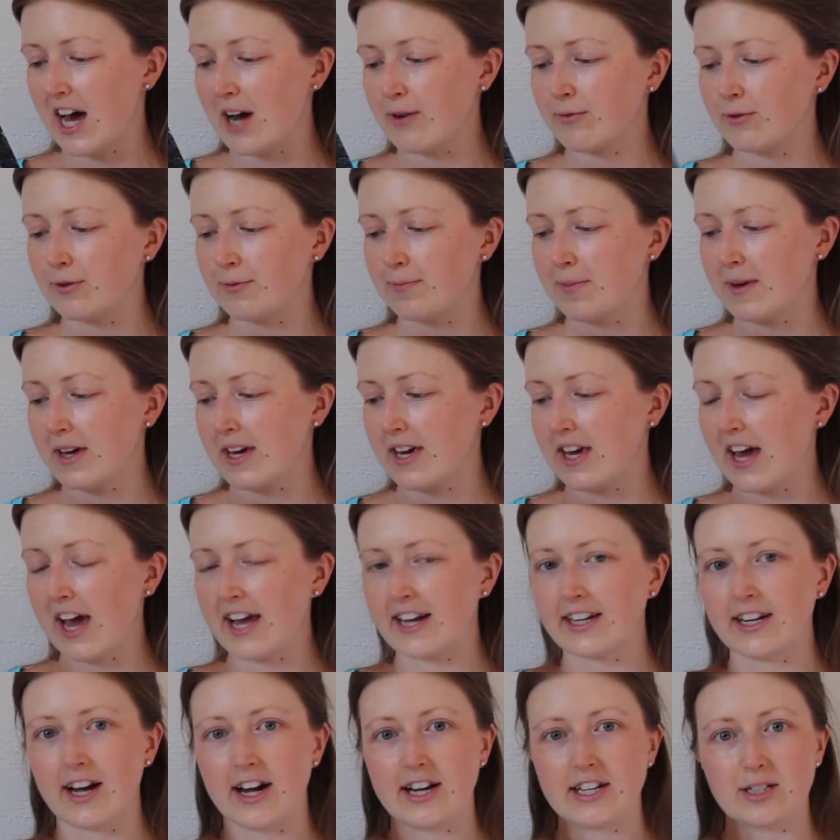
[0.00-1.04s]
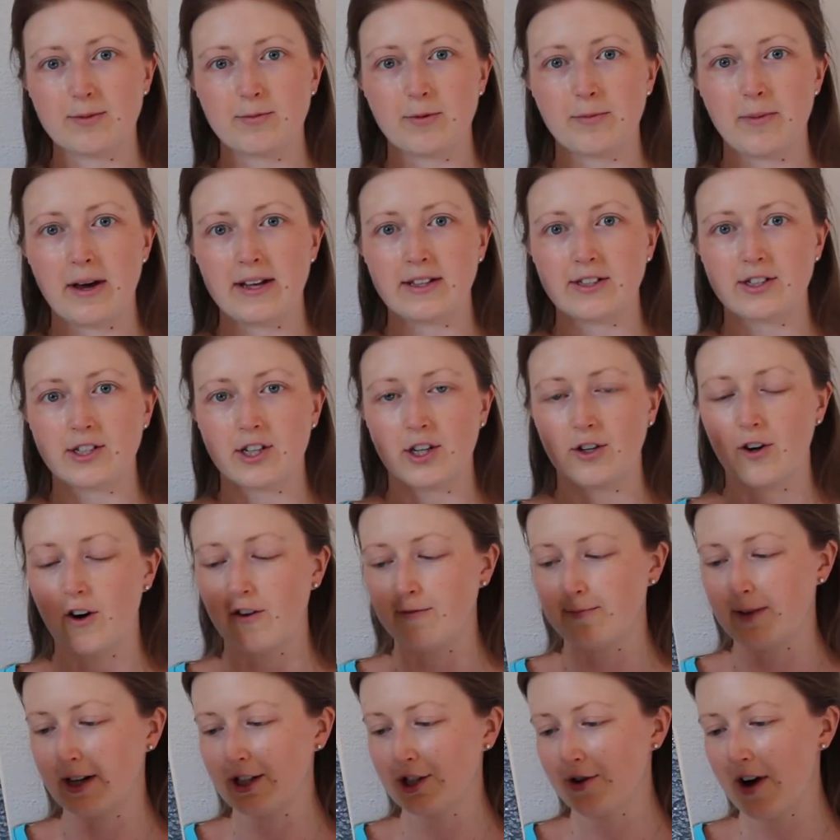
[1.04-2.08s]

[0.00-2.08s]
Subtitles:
that would be a nice memento of my